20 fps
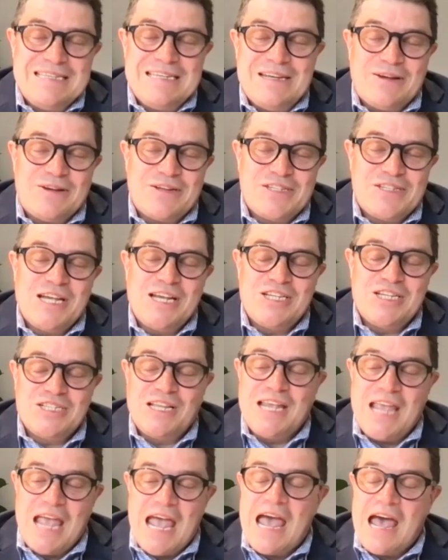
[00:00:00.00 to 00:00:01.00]

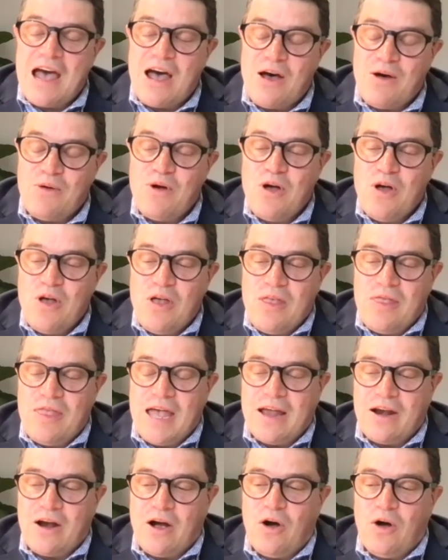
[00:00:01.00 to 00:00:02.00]
essentially how
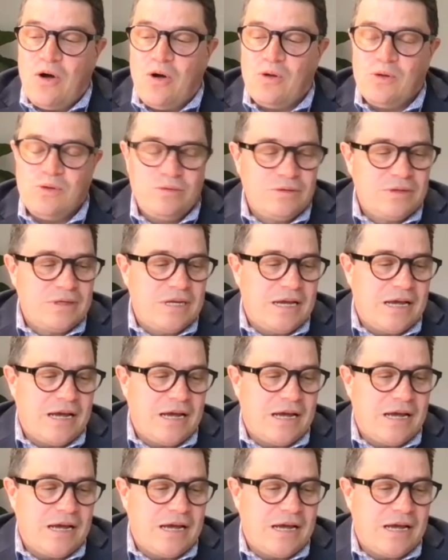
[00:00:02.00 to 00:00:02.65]
that whole